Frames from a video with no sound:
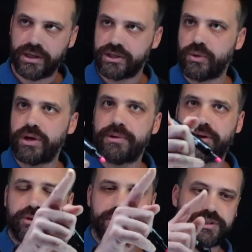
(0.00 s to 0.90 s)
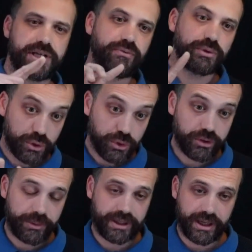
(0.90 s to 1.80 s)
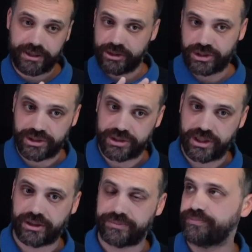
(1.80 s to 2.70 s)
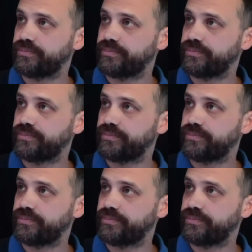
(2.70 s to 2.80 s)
Don't worry about all this stuff. We'll talk about that in just a second.